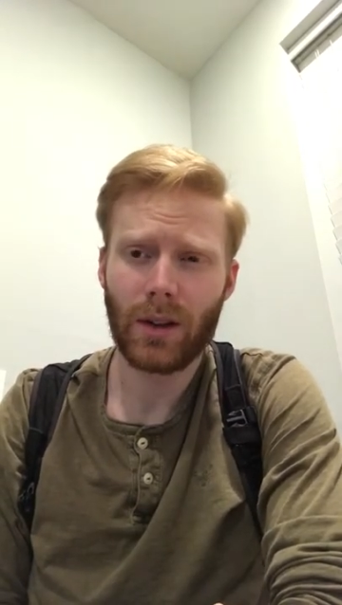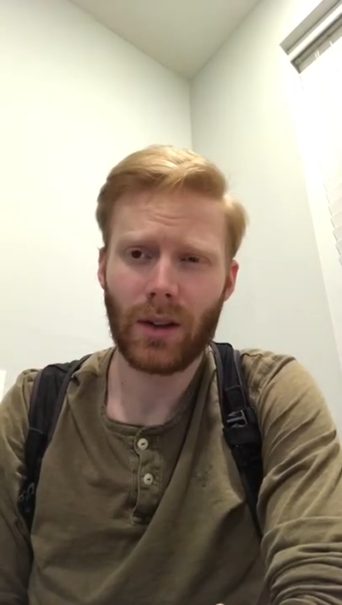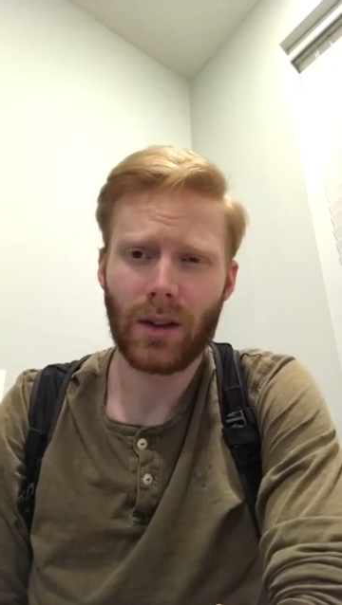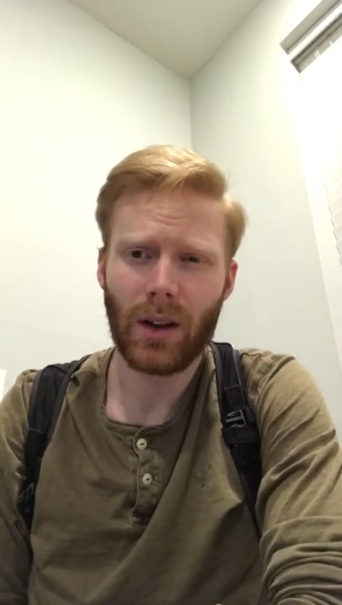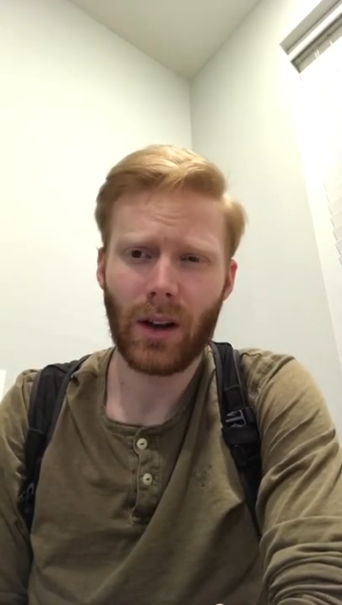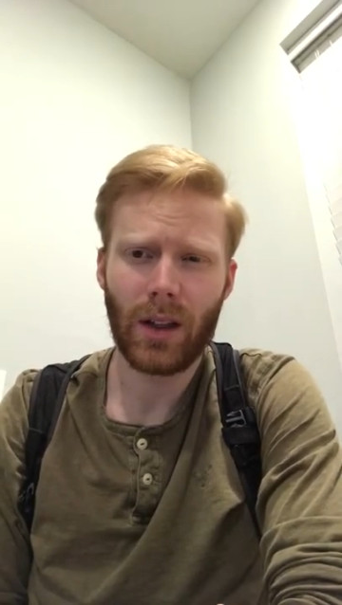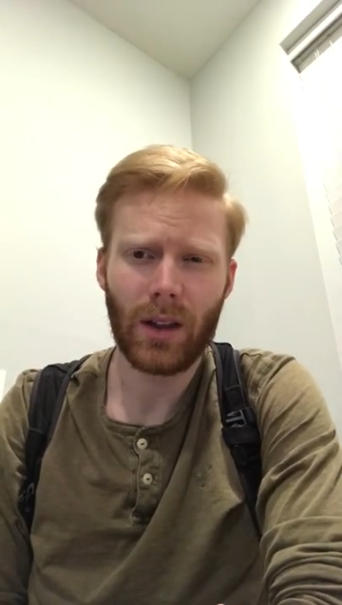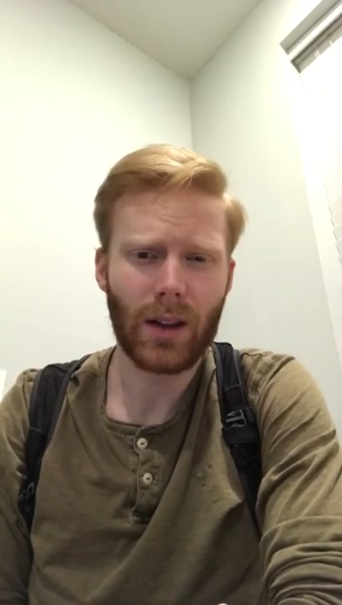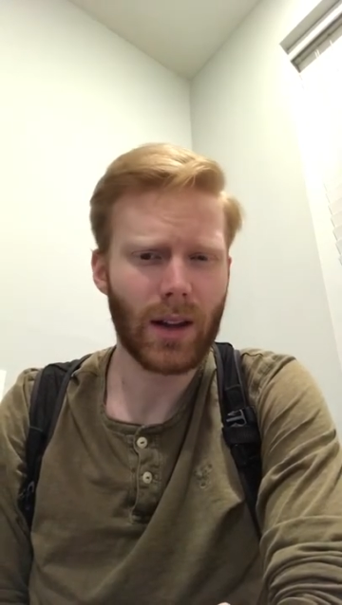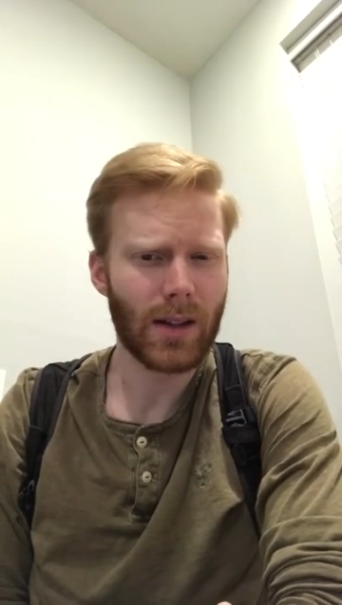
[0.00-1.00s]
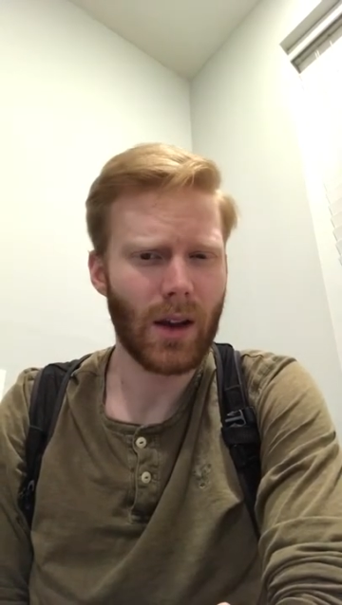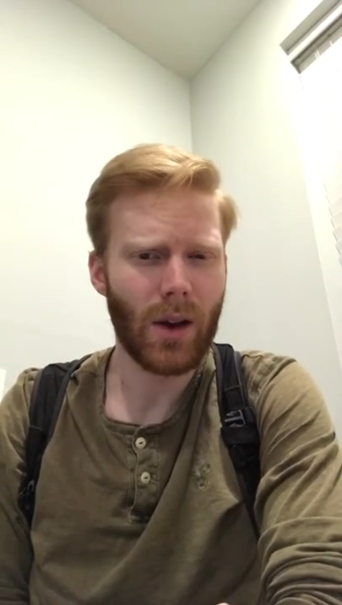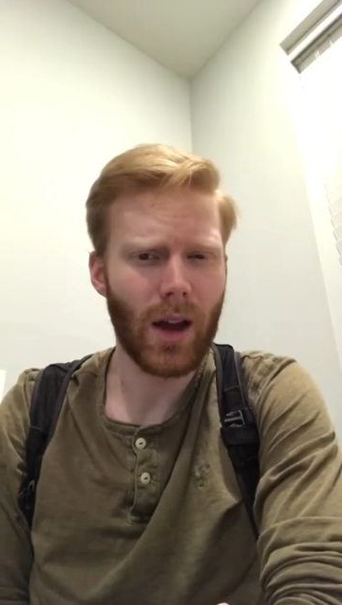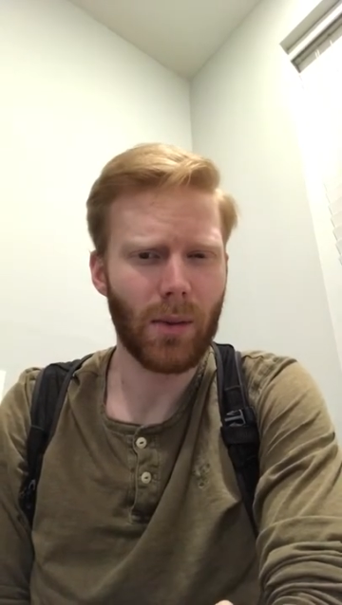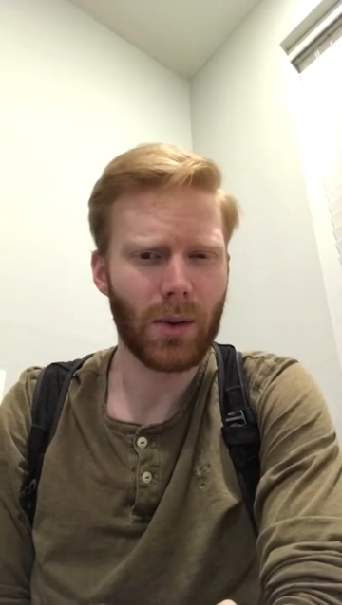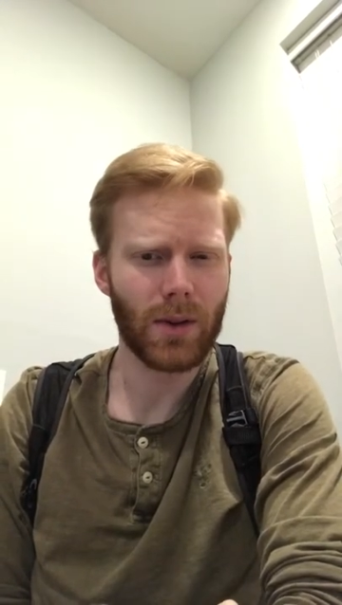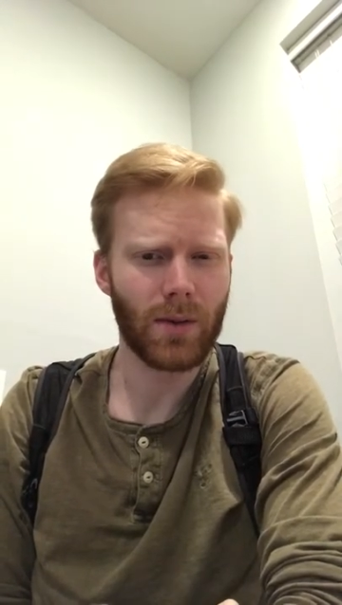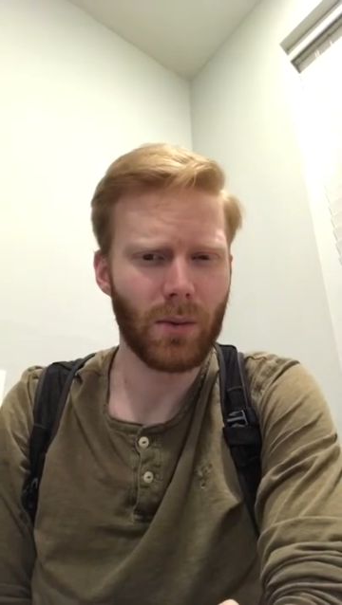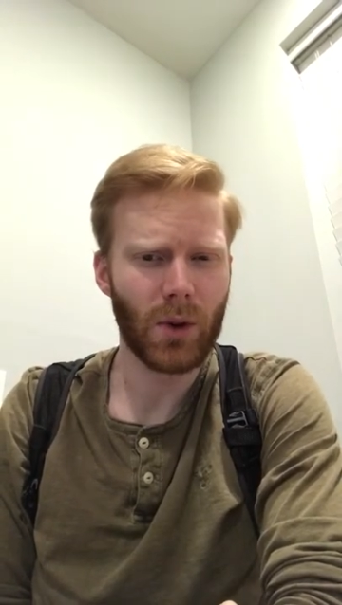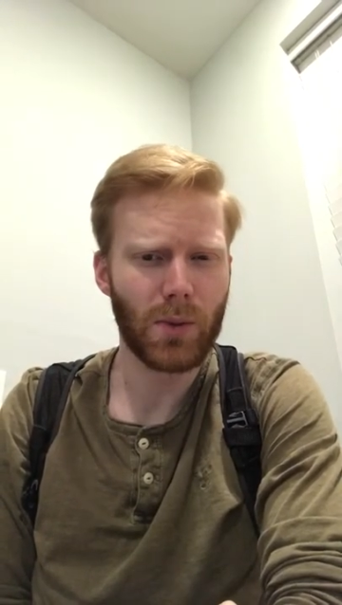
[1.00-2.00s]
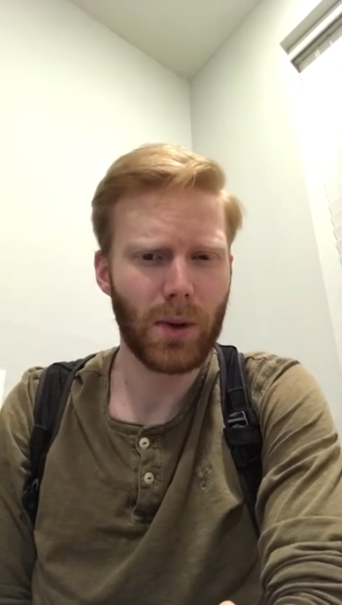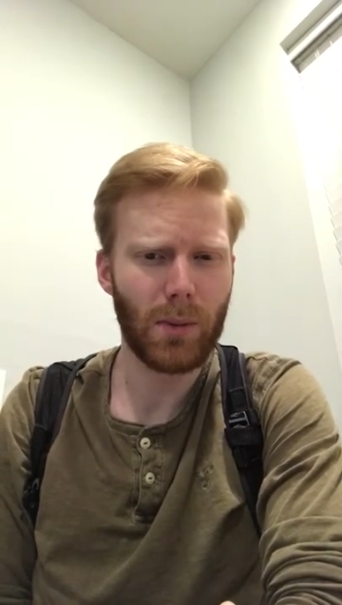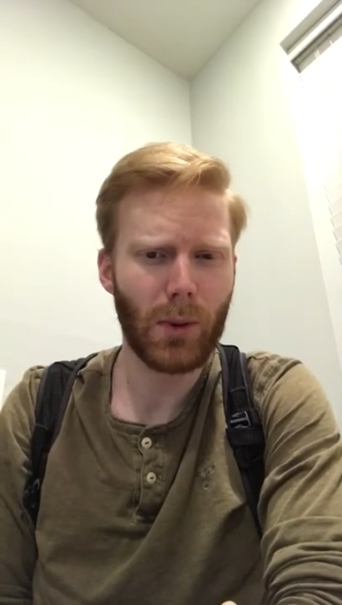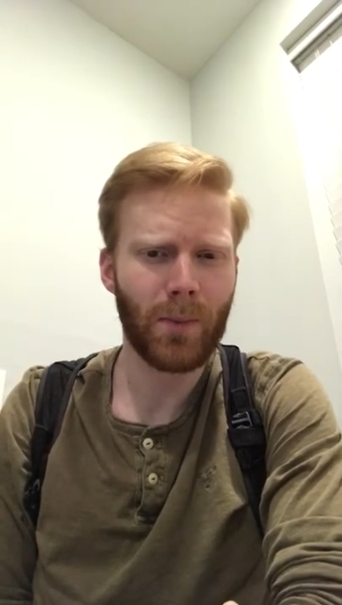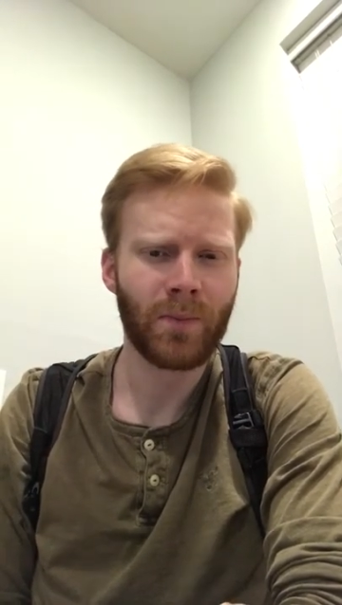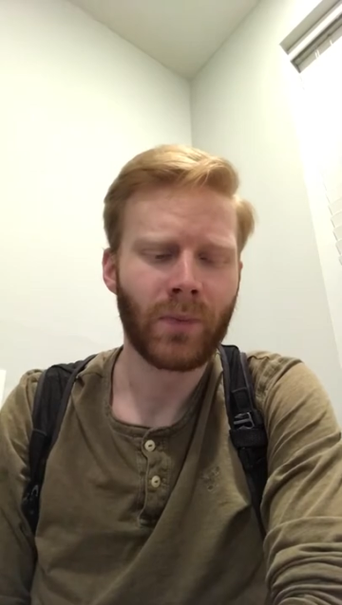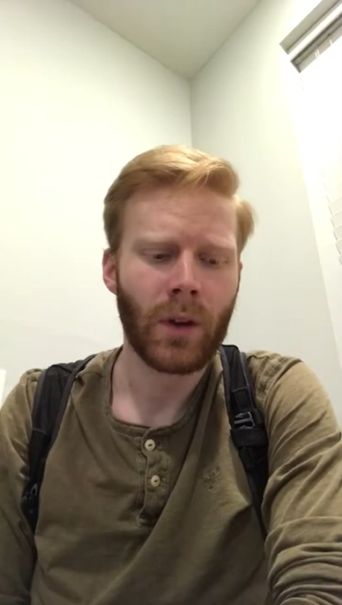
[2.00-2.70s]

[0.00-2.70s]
and I think that's how it happens for most people.